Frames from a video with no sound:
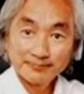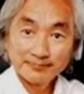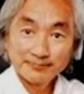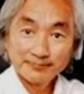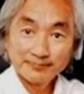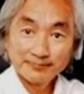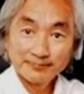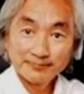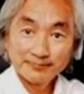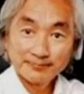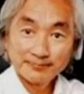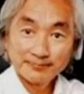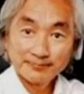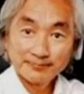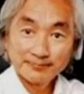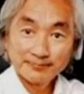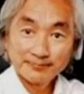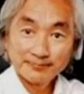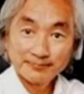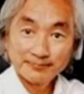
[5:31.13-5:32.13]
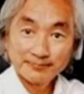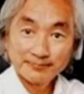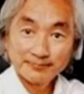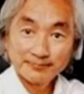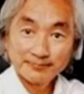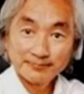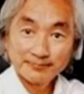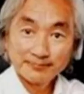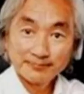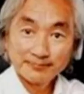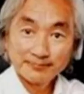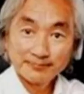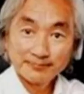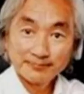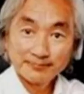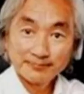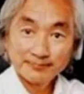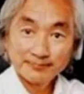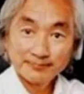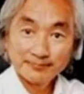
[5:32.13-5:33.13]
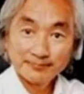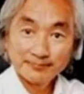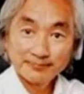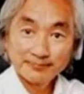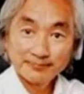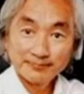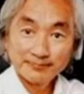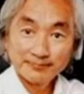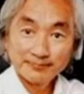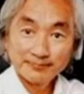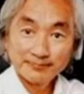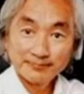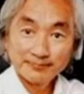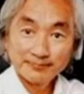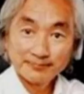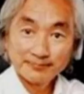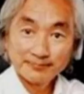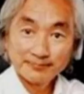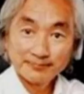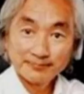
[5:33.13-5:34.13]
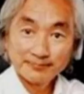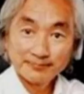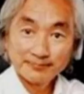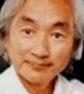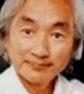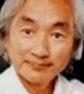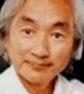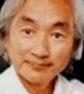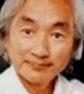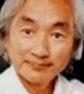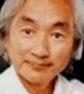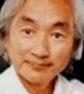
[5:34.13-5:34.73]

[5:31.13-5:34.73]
This is a still picture; no speech is visible.